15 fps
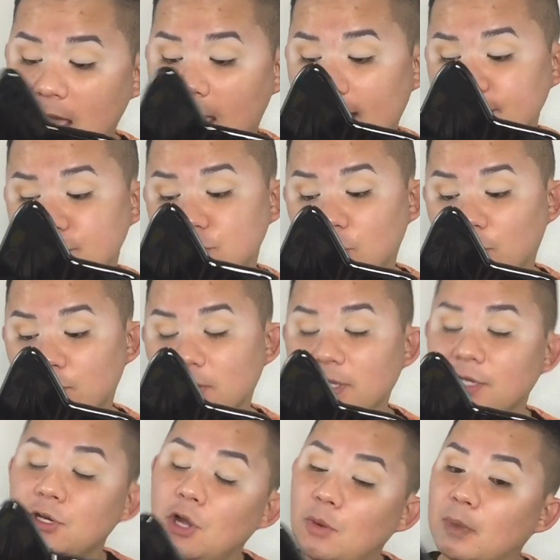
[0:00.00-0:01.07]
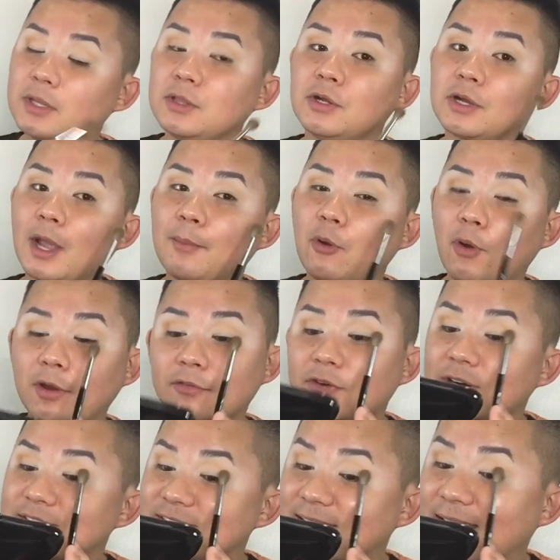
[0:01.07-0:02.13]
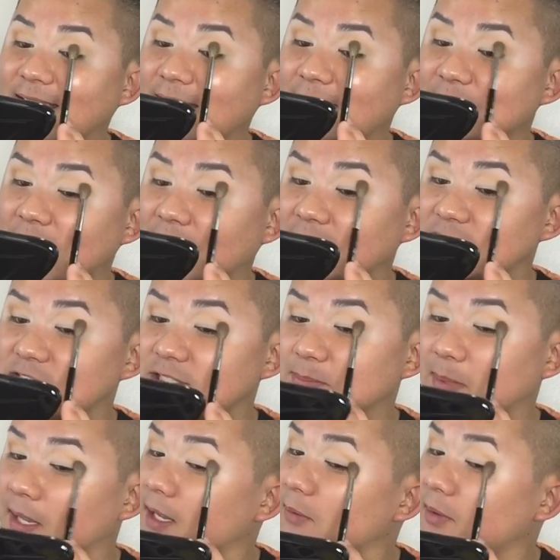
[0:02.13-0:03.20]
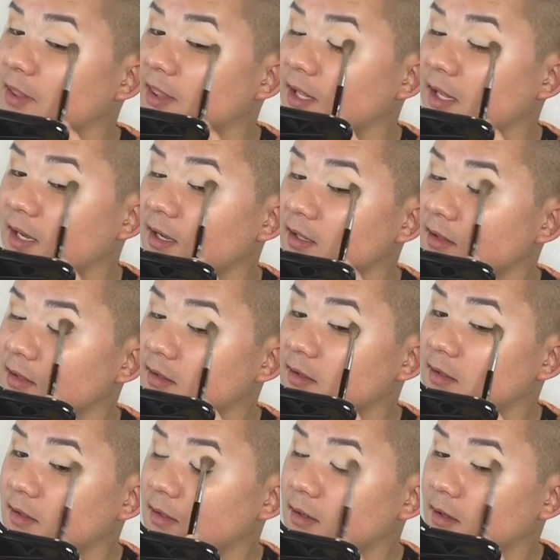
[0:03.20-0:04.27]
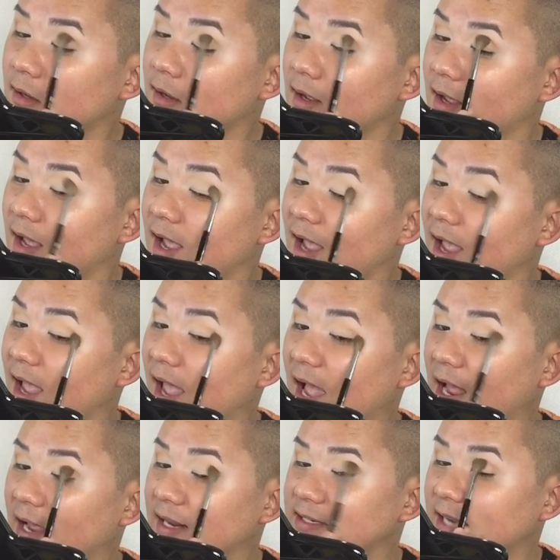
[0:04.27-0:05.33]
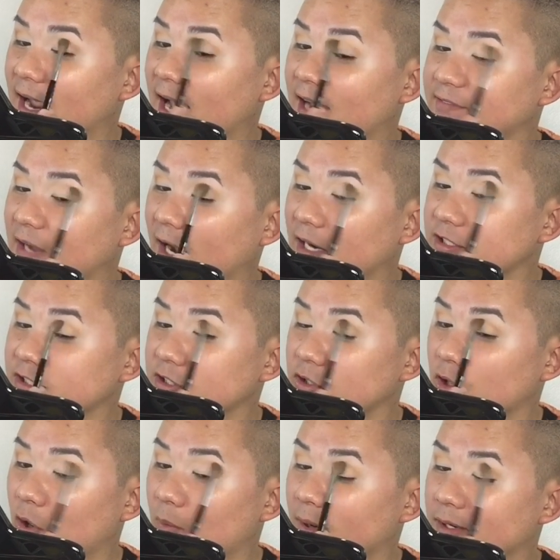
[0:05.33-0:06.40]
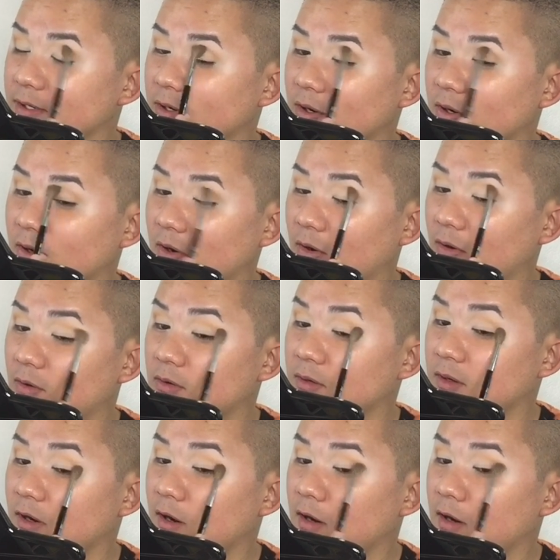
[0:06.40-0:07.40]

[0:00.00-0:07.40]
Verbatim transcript: I don't really know what look I'm going for today. I'm kind of just playing with it. And I have actually nowhere to go.